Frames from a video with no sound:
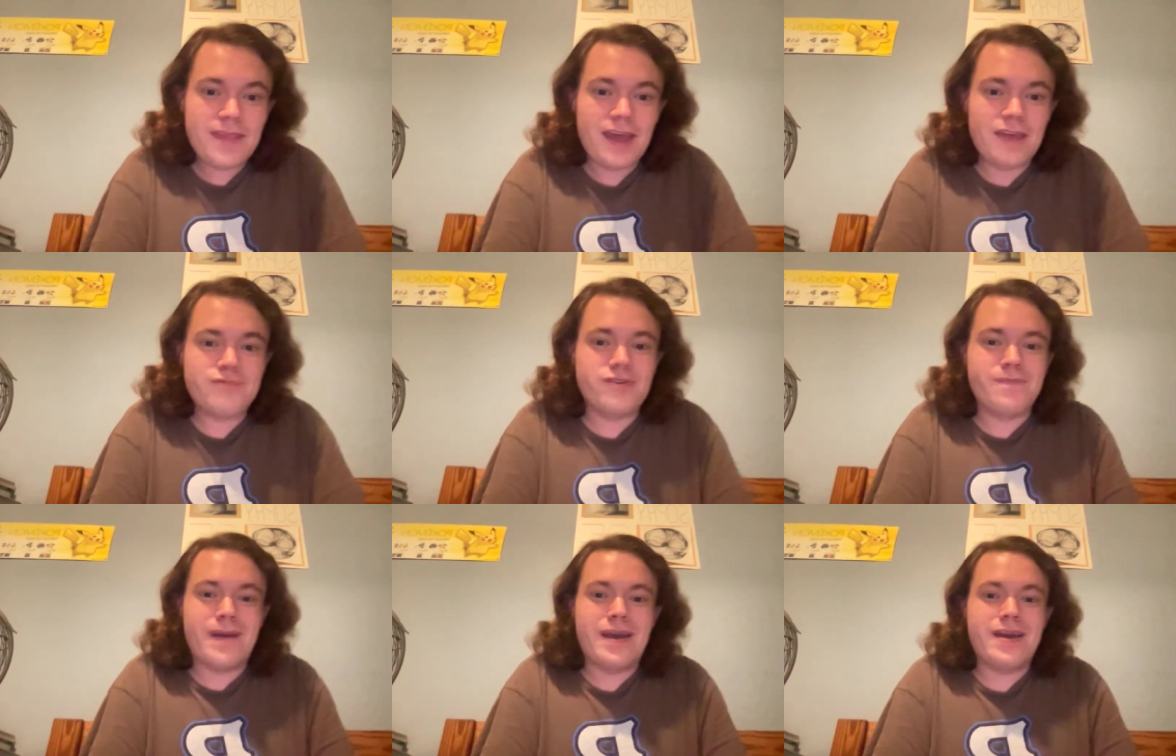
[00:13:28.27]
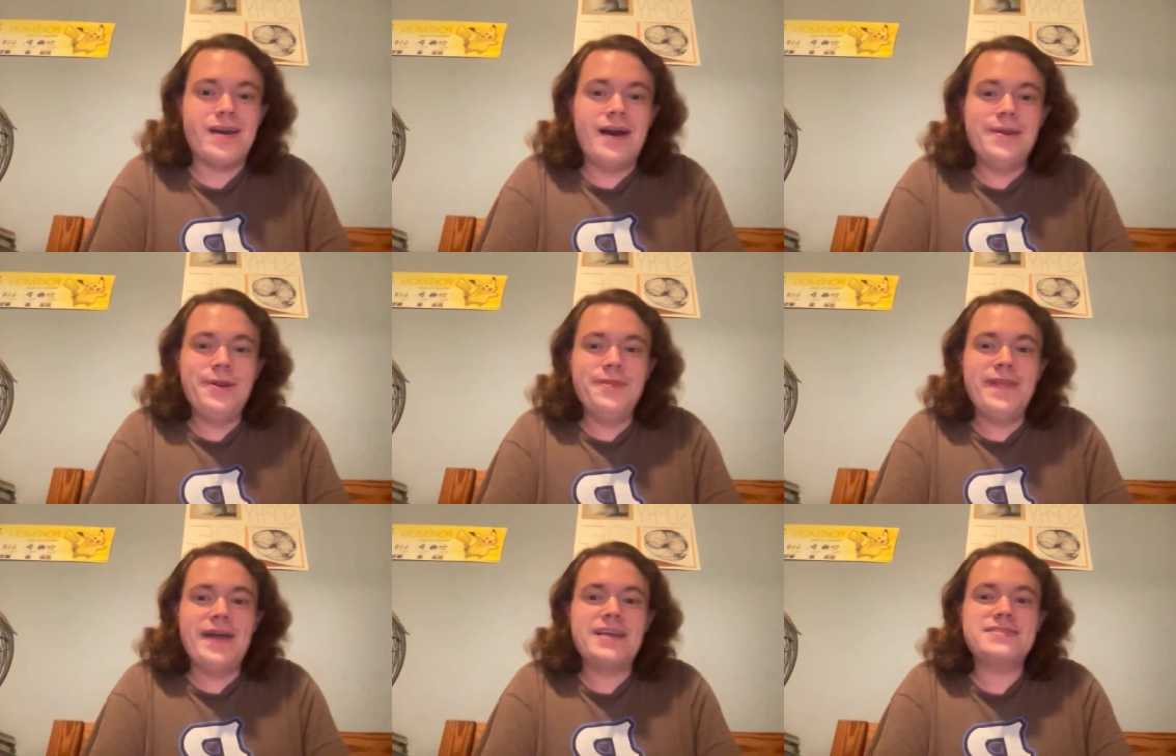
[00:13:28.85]
And Rebecca, I
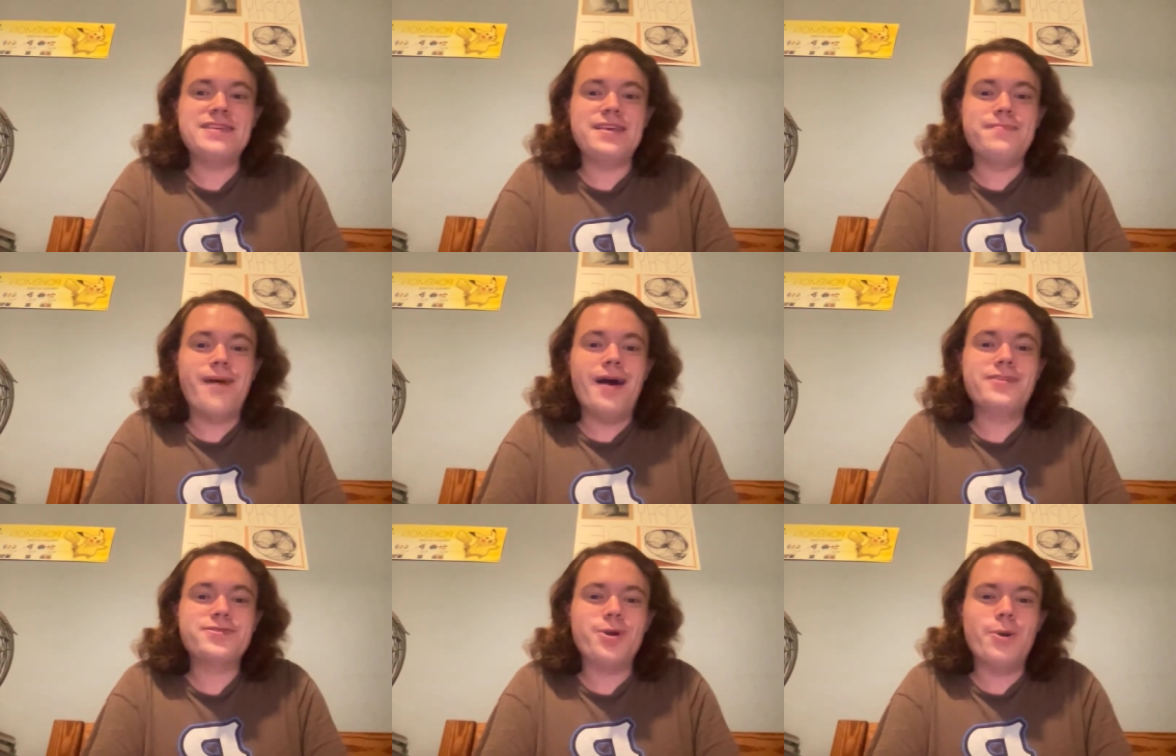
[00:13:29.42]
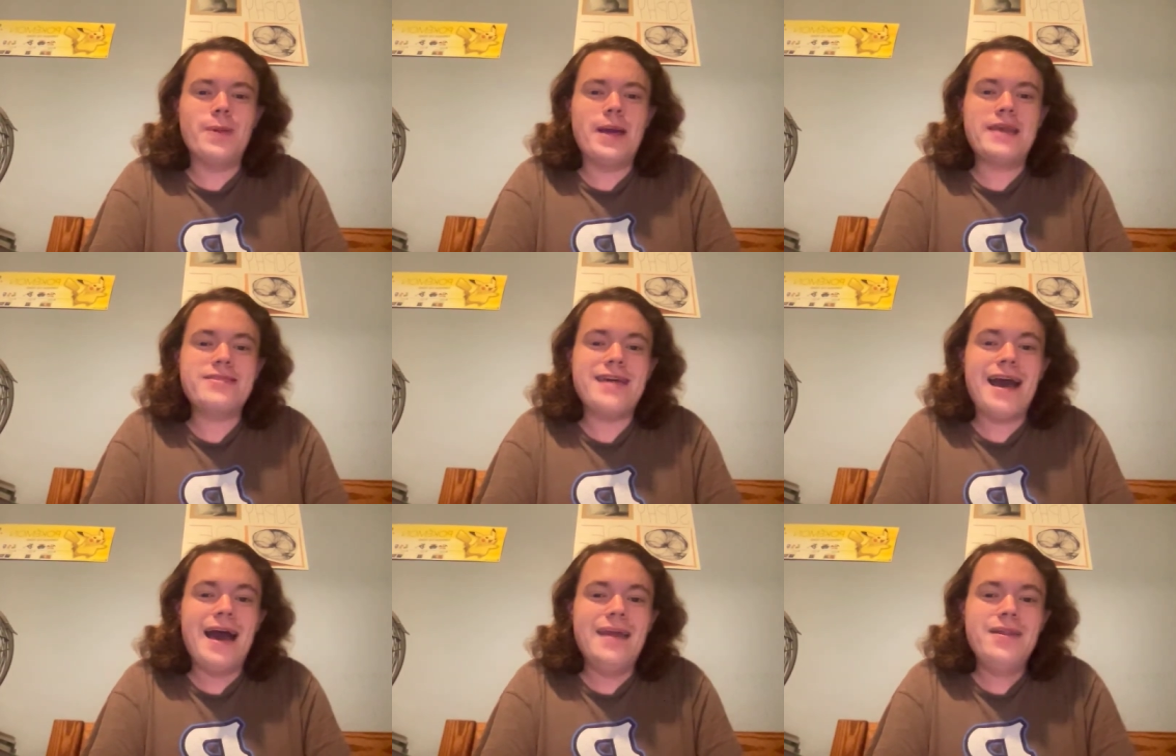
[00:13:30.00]
don't like seeing Mosco like
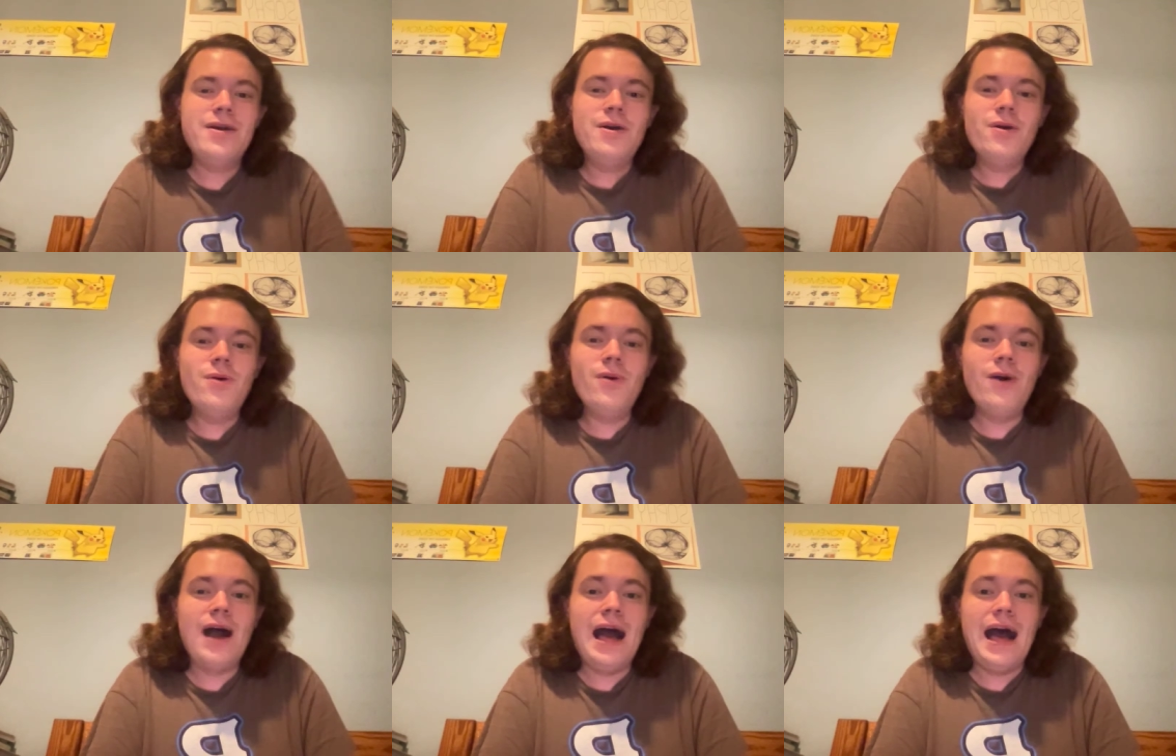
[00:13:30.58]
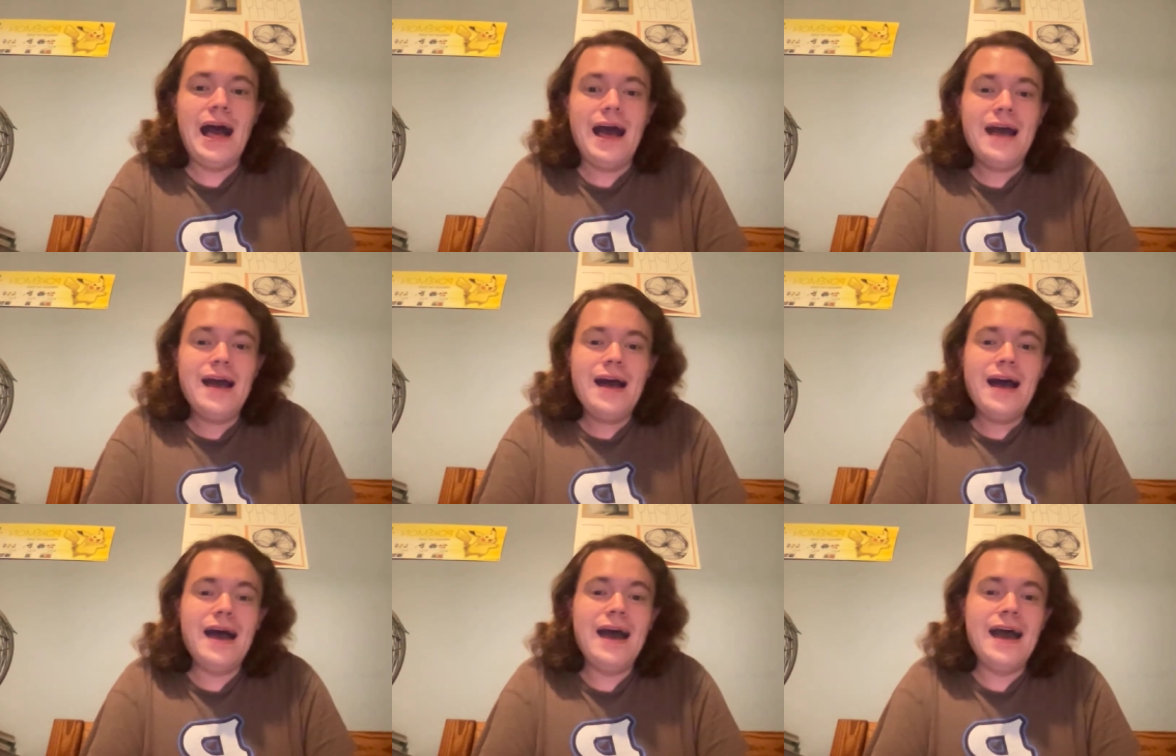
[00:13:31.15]
that. Wah!
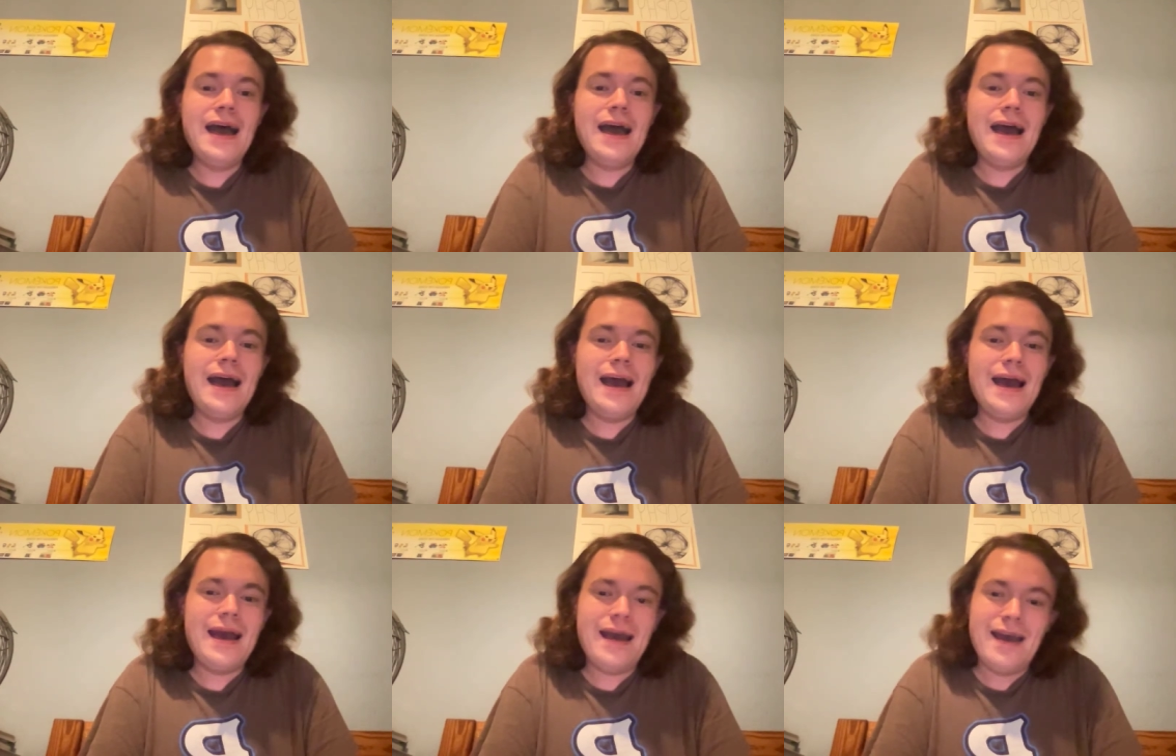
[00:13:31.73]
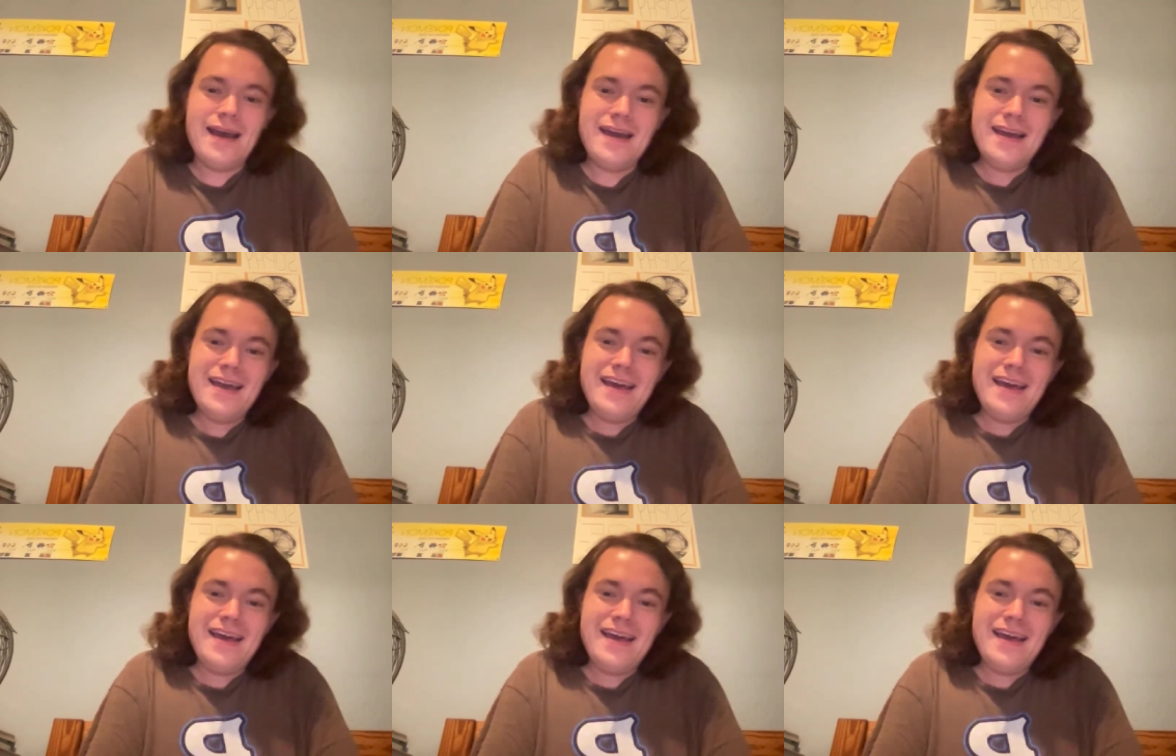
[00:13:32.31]
Ah!